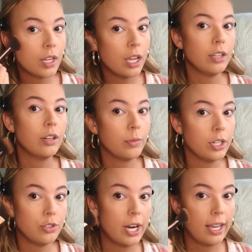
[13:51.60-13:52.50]
And you don't want
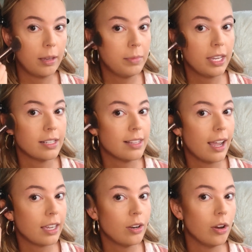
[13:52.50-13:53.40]
to drag it, because
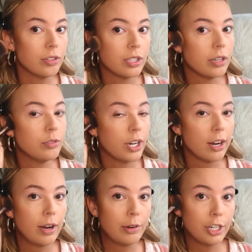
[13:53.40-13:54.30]
that can also drag
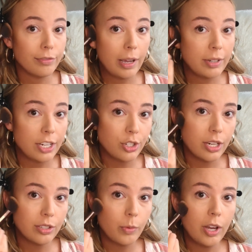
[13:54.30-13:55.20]
around your foundation
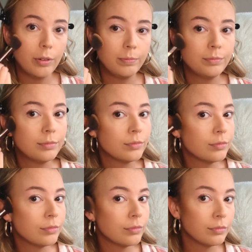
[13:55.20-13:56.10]
as well.
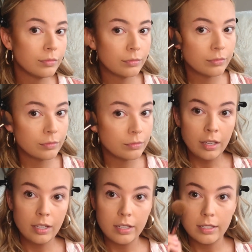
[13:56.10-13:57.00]

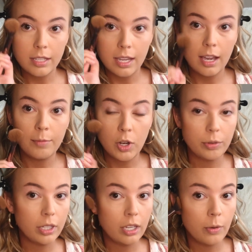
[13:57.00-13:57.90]
And see, I'm not
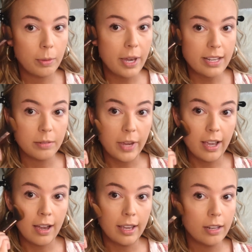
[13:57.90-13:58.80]
really going past my
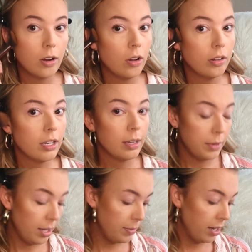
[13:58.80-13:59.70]
eye at all. I'm
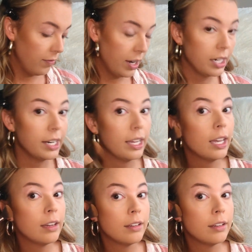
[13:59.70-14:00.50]
keeping it very